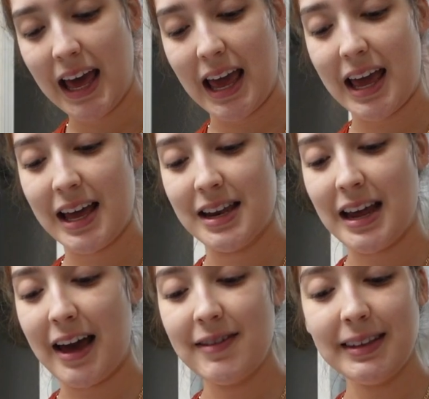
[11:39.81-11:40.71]
and
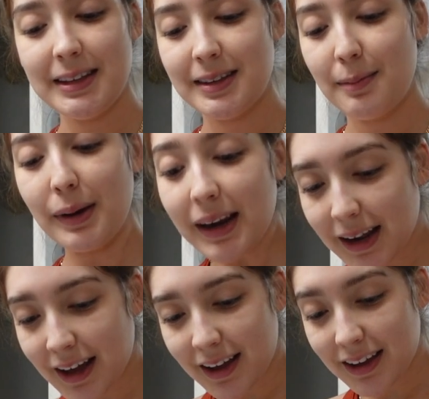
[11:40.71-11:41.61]
having
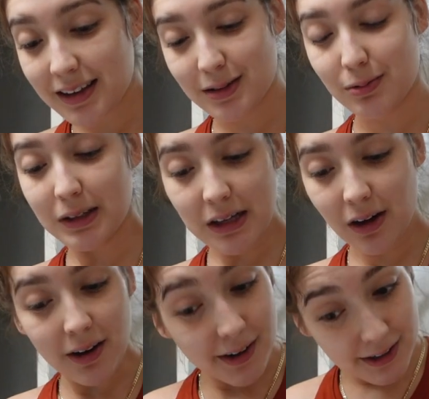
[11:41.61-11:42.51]
disciplina is really
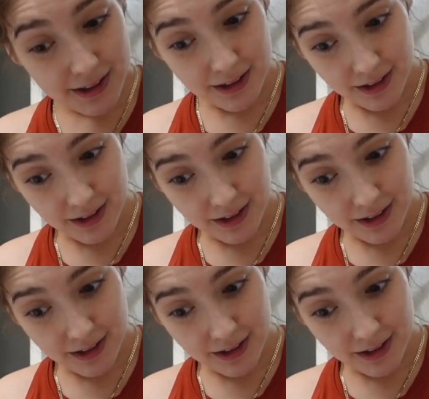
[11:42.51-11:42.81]
hard.